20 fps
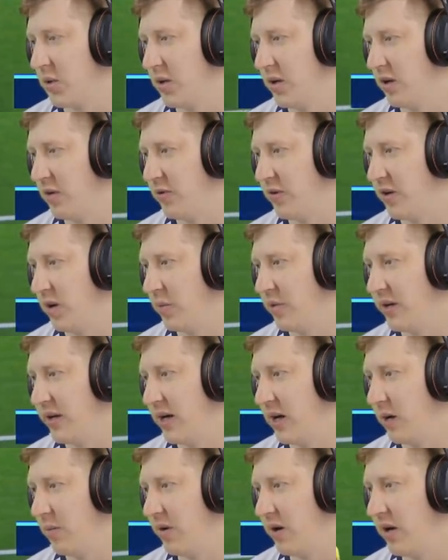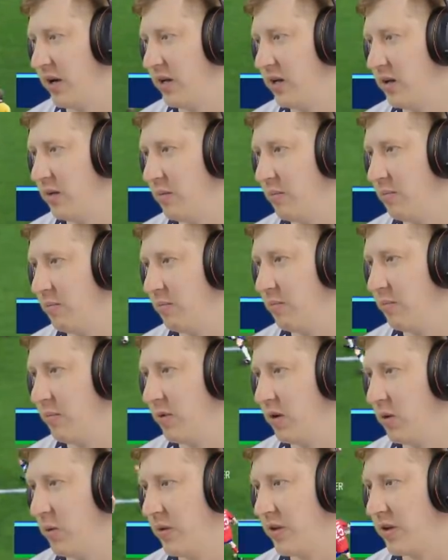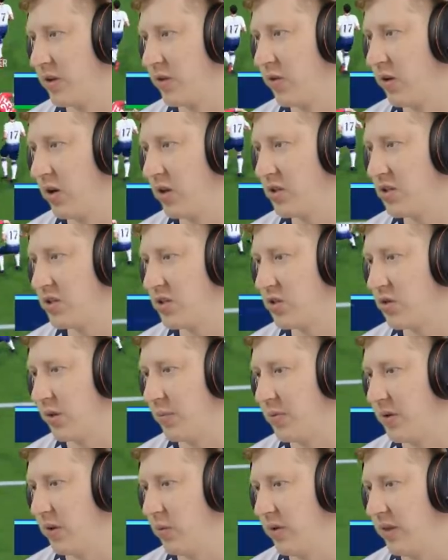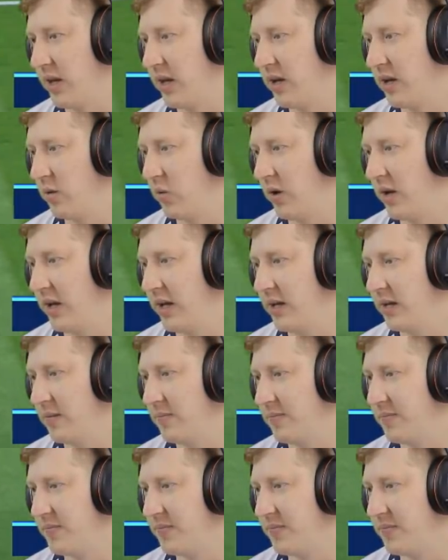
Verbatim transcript: Showing off a little bit now, Bayern. Muller with the cross, Trippier with a head away.